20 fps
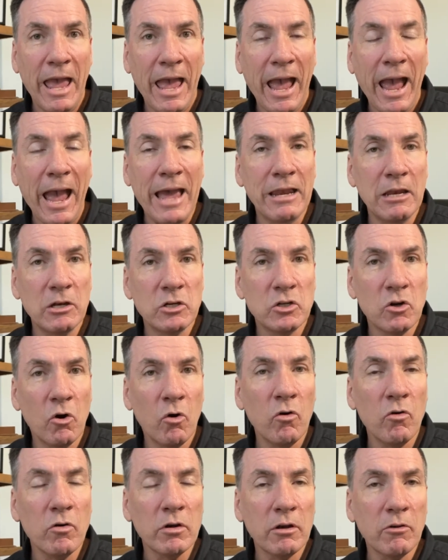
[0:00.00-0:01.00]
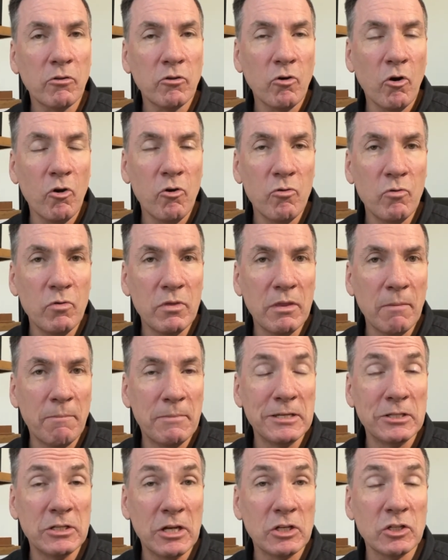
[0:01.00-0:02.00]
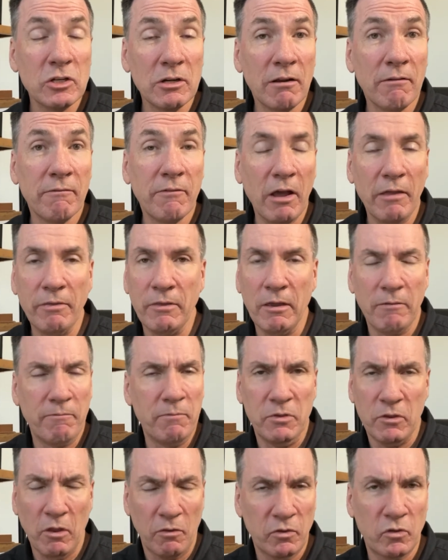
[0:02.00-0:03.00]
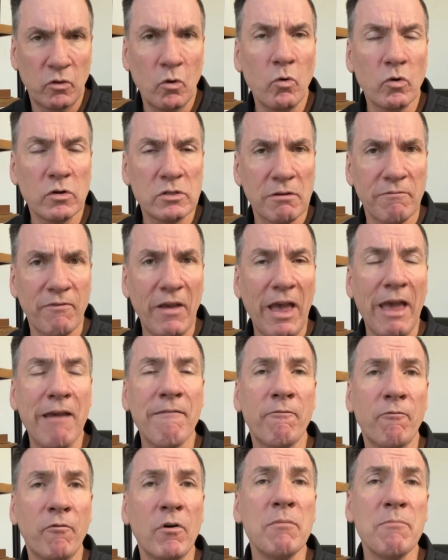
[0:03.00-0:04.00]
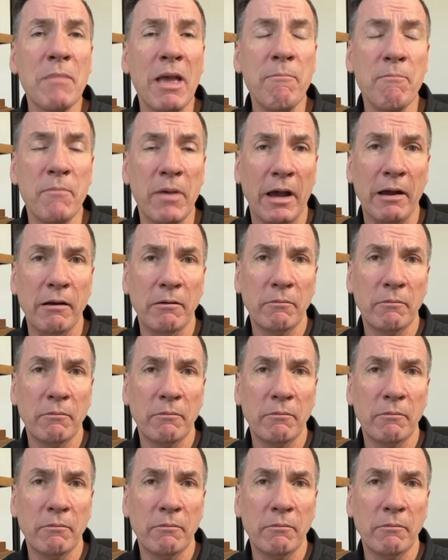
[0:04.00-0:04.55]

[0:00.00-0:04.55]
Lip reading: And it talked through the position of the thoughts of every member